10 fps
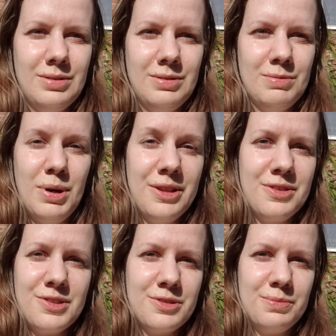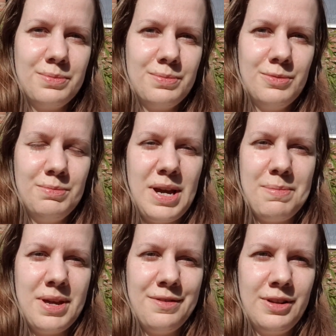months,
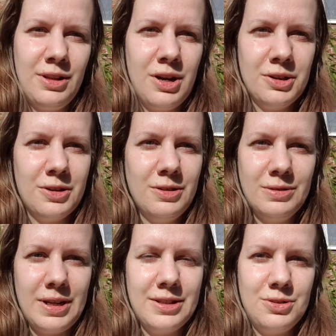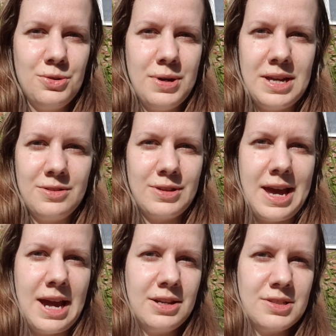maybe even longer. I do eat
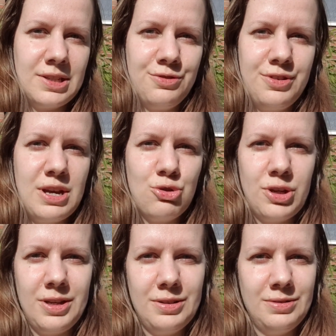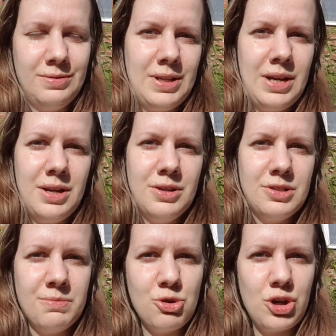eggs and fish and
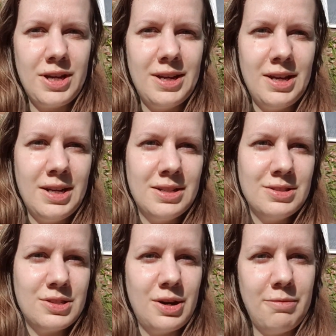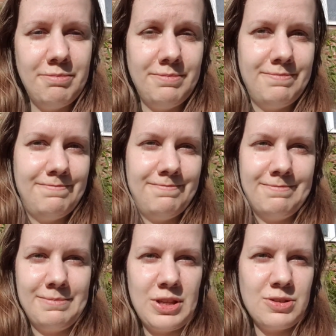some chicken and
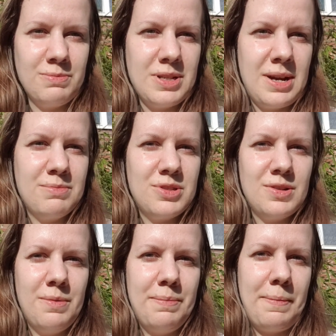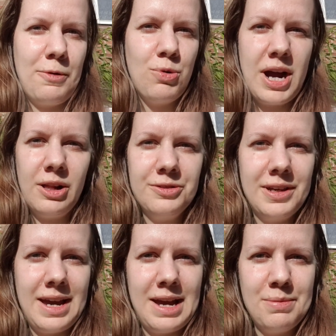sometimes some wild
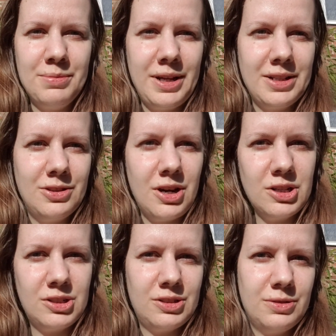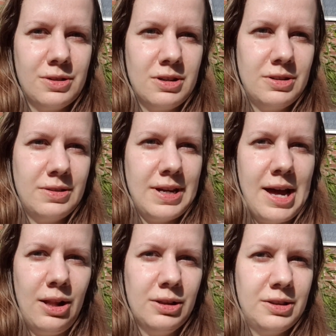game like duck or
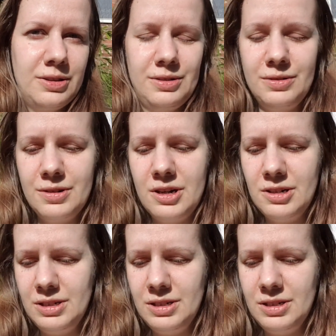elk or